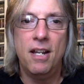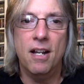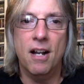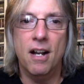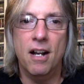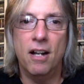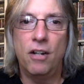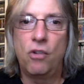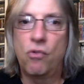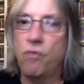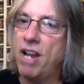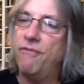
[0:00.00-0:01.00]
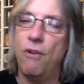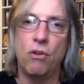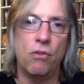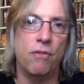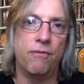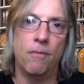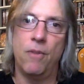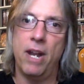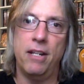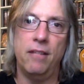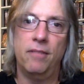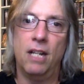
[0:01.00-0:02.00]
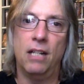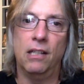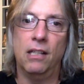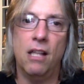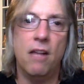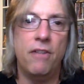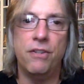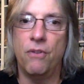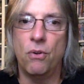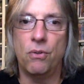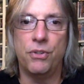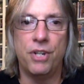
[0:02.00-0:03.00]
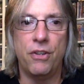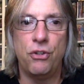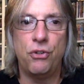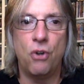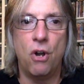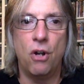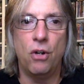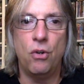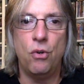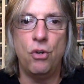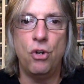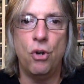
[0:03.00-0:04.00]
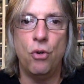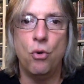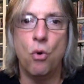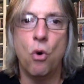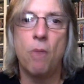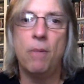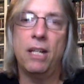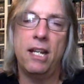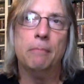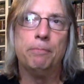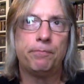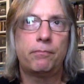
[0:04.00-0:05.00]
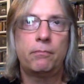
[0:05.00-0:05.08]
Uh, great vocal from Randy. I love his vocals on this song, who, you know, normally.